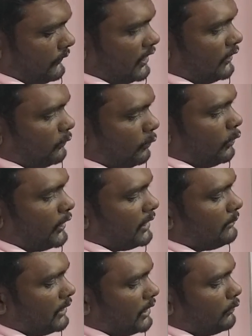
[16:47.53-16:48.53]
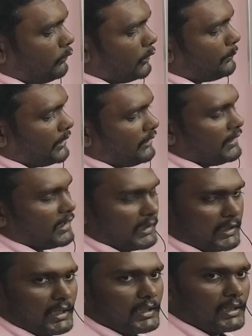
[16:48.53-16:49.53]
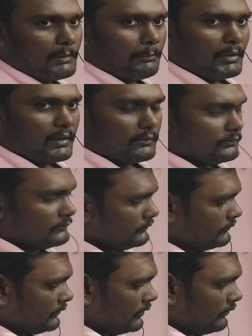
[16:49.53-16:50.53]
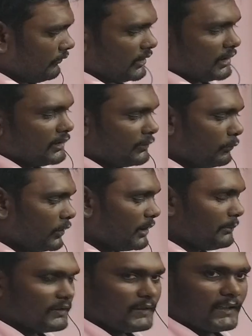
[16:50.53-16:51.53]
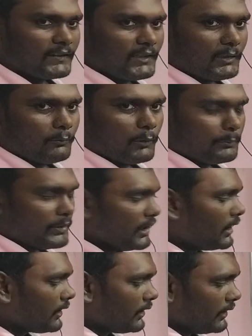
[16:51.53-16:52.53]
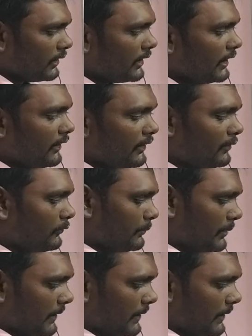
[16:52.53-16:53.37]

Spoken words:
This OM and OP we can compare. Whether this OM is less than OP or greater than OP.